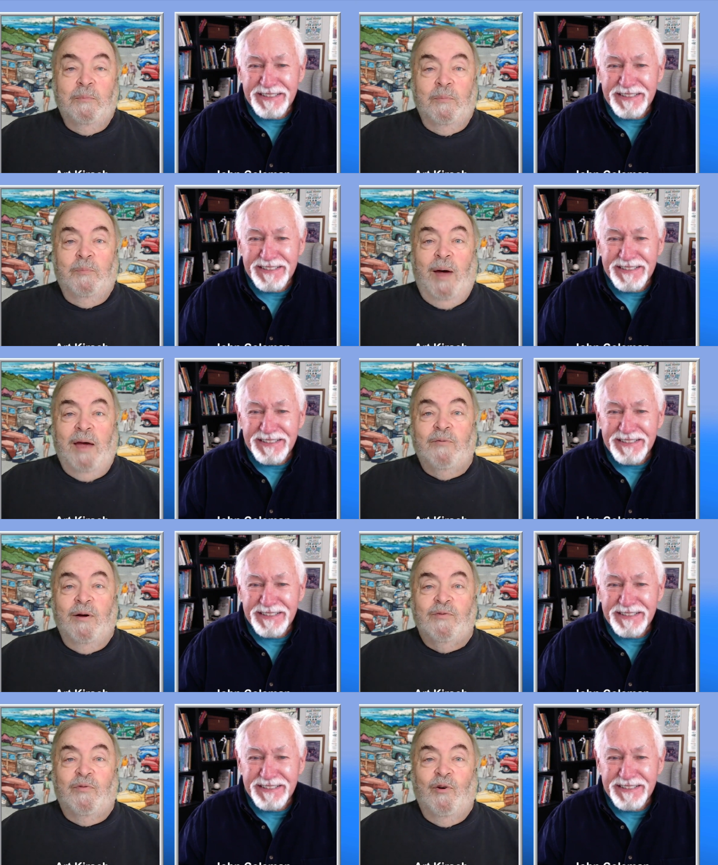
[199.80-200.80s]

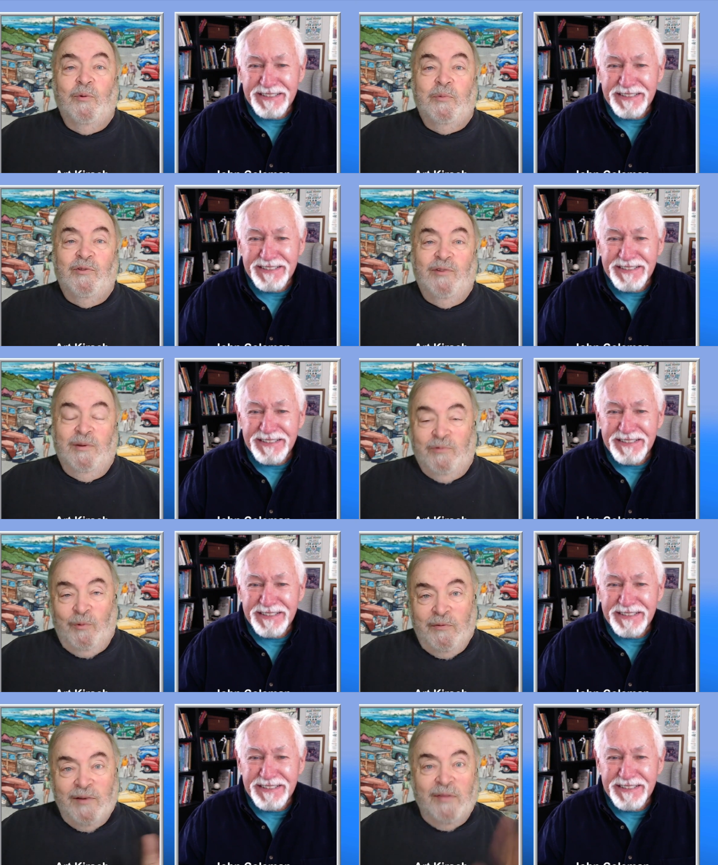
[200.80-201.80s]
Speaker 1: background of the whole museum. So
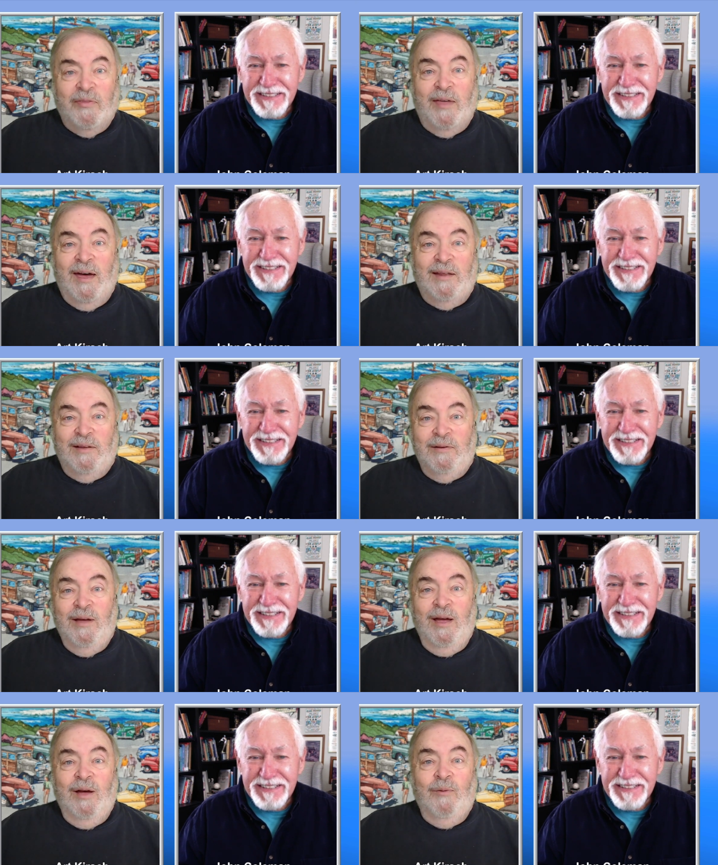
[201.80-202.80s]
we've got that, and
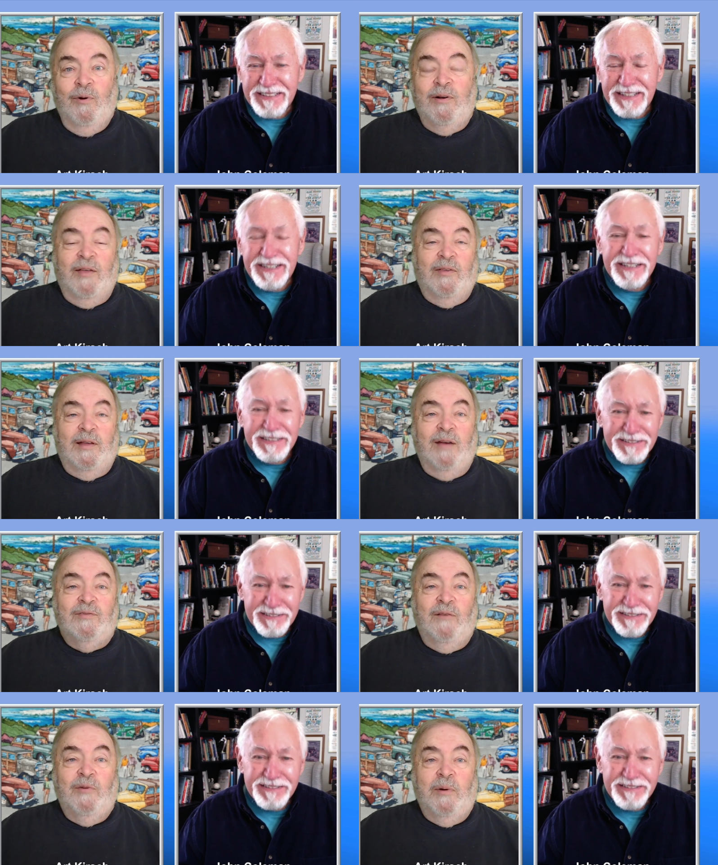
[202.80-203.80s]
we'll get yeah. that out
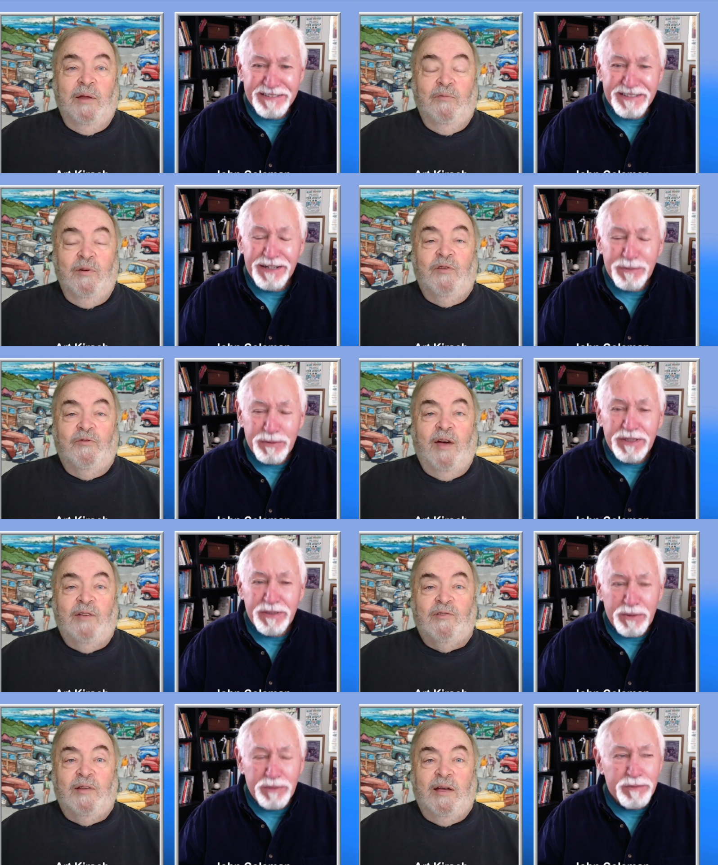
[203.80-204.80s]
to everybody. Really yeah,
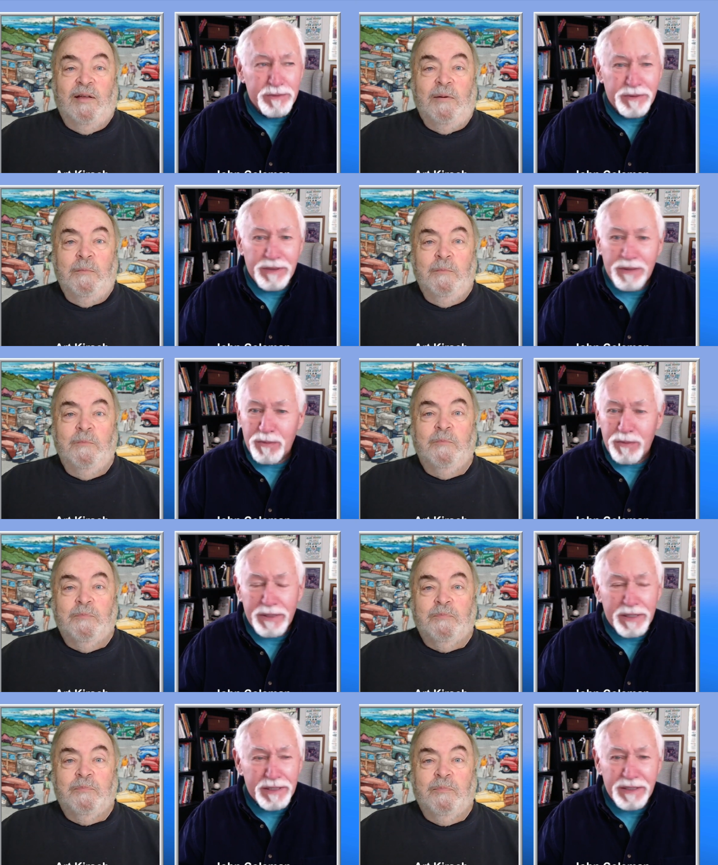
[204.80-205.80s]
fascinating. We, we,
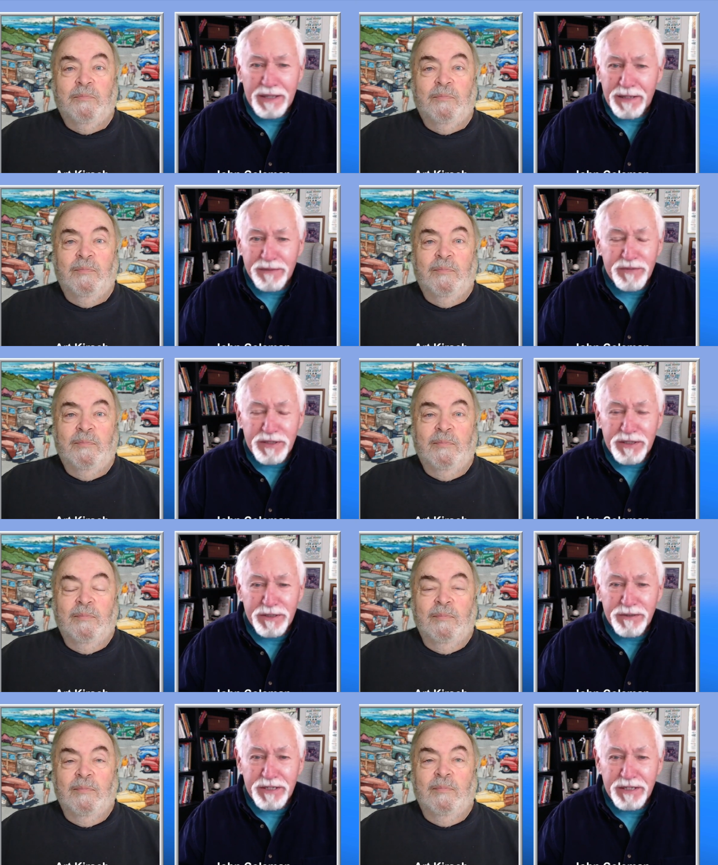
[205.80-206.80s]
Speaker 2: we, got a lot of
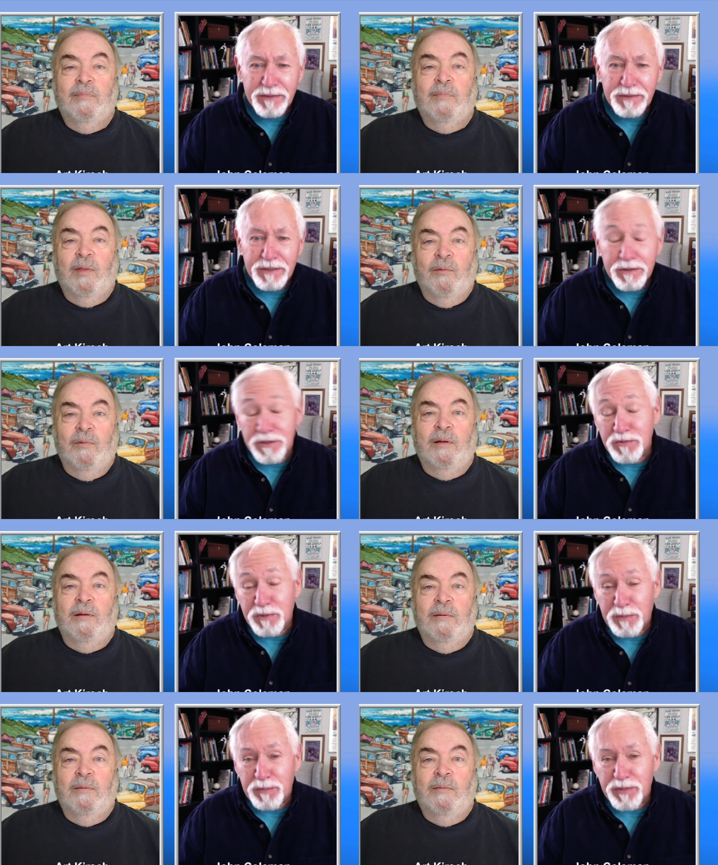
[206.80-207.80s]
video, and of right.
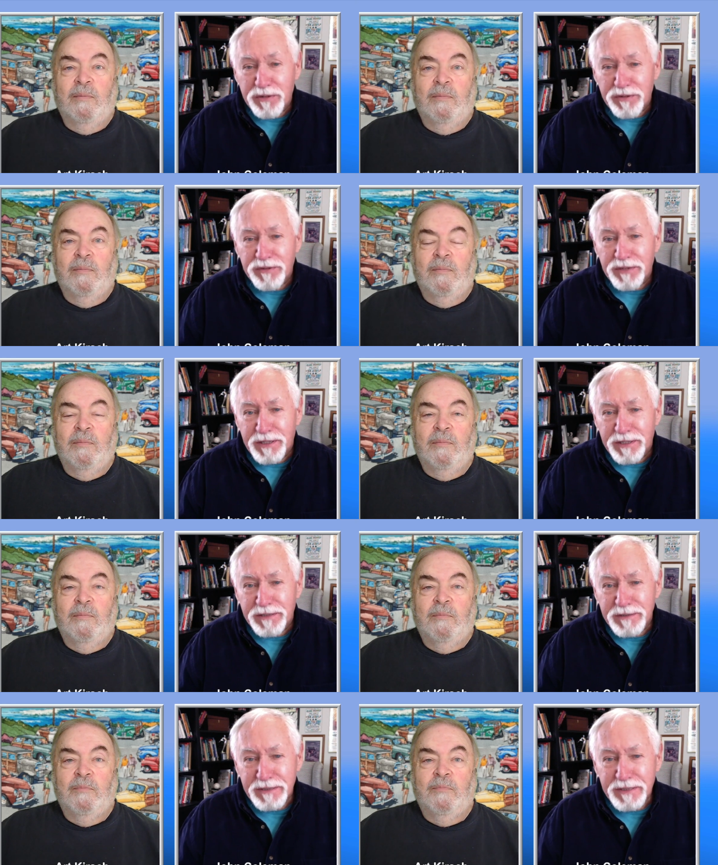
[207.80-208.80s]
course we'll be processing
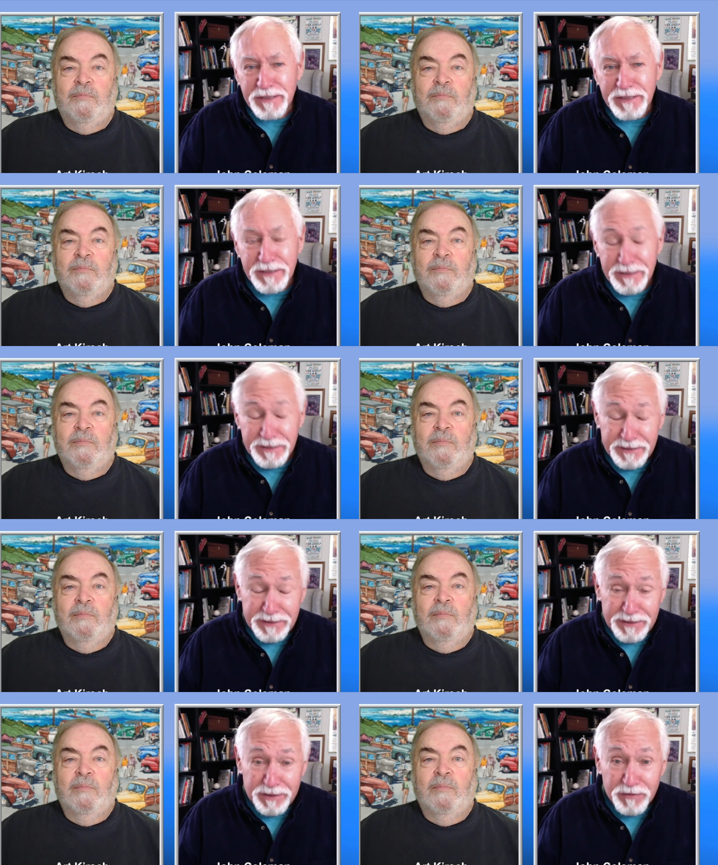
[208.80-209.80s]
it
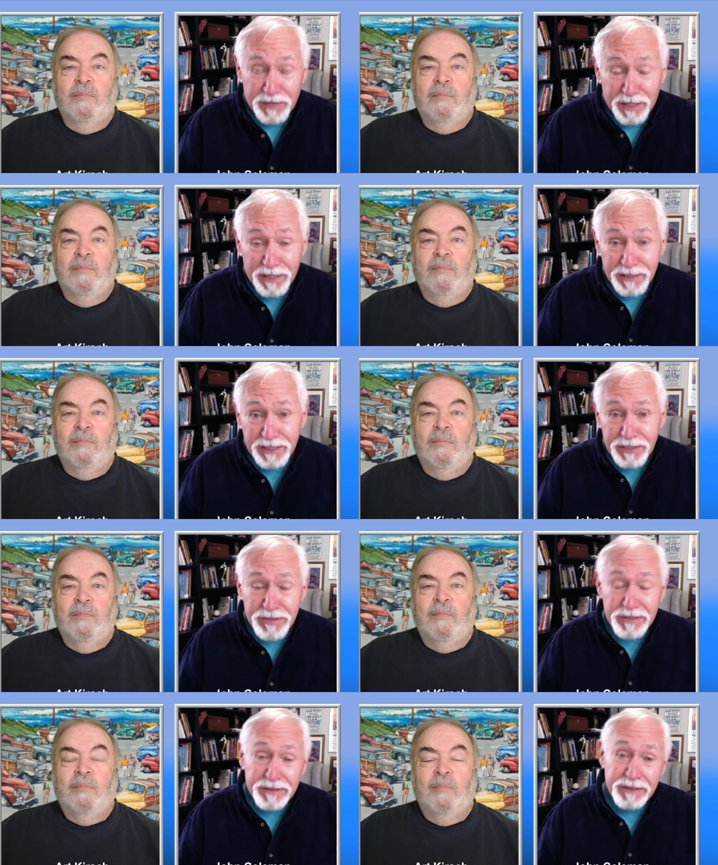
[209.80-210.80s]
over the
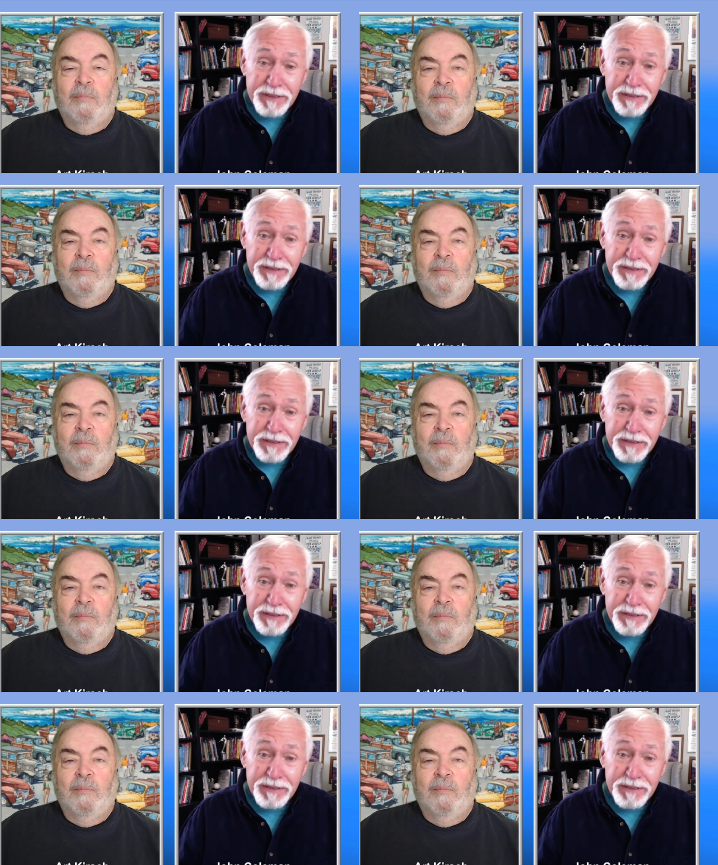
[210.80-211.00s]
holidays and